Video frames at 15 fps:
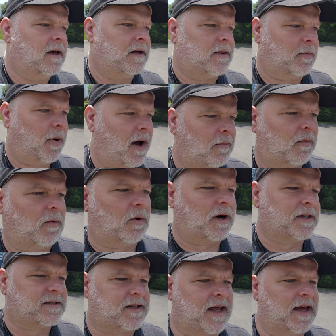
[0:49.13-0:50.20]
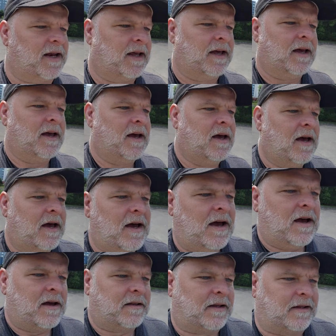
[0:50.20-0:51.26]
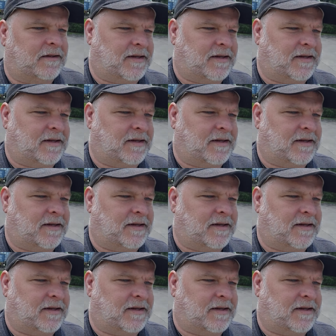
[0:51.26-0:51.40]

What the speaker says: The problem was that the